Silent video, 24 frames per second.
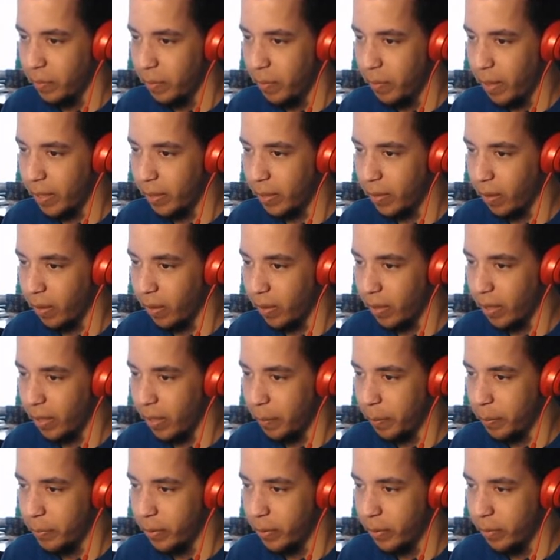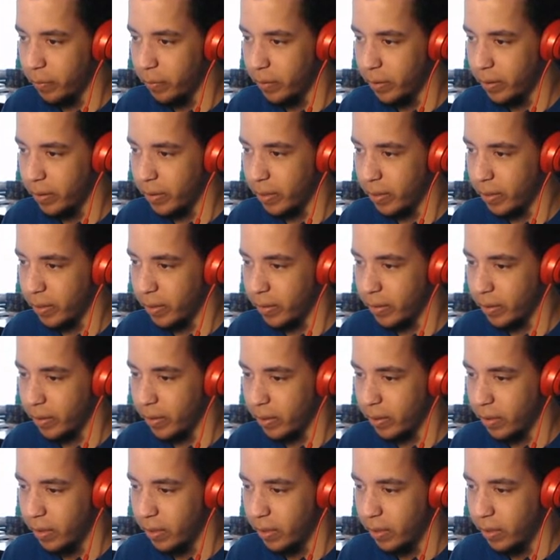Might call it an episode. What is
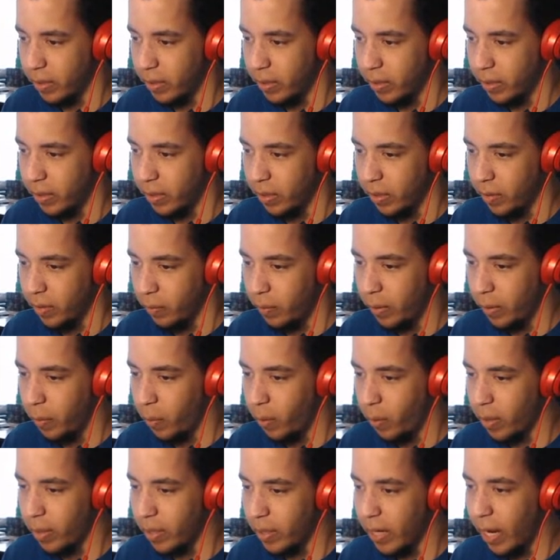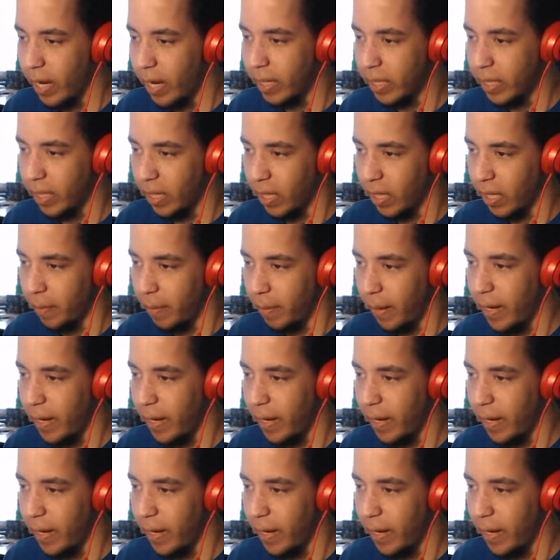it? Reborn Nightclub.